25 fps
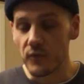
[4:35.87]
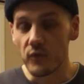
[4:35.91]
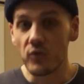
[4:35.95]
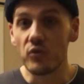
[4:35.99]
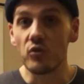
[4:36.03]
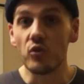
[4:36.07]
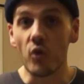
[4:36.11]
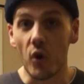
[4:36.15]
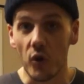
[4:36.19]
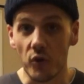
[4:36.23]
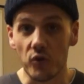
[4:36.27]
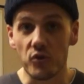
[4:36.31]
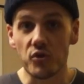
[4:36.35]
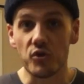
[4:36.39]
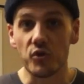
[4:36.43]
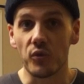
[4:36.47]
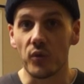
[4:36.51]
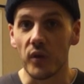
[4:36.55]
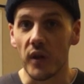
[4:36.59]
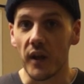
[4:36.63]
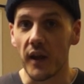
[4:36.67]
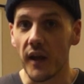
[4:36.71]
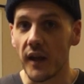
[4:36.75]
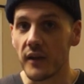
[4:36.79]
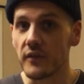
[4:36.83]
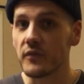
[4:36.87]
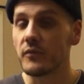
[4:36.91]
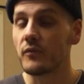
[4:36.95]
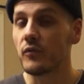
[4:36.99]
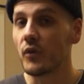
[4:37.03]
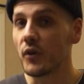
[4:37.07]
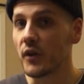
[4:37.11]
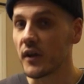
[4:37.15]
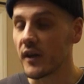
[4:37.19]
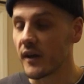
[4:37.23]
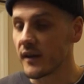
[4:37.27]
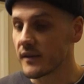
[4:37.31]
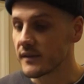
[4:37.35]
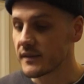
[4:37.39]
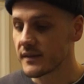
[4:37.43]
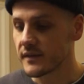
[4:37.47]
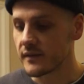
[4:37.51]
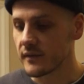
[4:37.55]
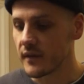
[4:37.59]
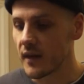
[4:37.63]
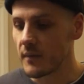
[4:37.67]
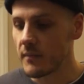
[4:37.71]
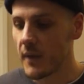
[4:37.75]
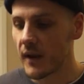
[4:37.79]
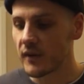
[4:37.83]
touch to it. It's very nice.
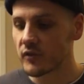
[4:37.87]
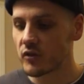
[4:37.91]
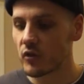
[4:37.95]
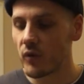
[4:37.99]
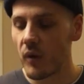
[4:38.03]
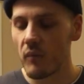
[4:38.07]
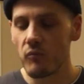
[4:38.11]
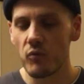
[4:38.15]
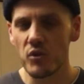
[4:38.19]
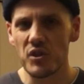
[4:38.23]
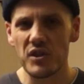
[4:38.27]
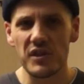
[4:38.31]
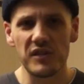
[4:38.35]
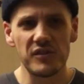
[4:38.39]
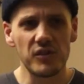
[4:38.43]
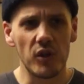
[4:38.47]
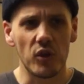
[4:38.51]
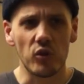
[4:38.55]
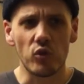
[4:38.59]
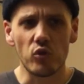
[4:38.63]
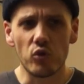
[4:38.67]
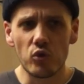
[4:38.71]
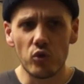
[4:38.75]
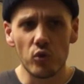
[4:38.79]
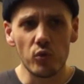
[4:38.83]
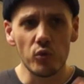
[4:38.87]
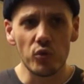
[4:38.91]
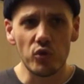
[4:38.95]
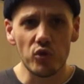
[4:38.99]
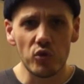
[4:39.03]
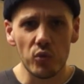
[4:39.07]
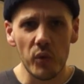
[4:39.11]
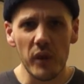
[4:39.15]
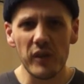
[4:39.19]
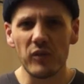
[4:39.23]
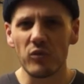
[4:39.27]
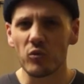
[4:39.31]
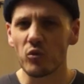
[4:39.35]
It makes a rum which is not too sweet,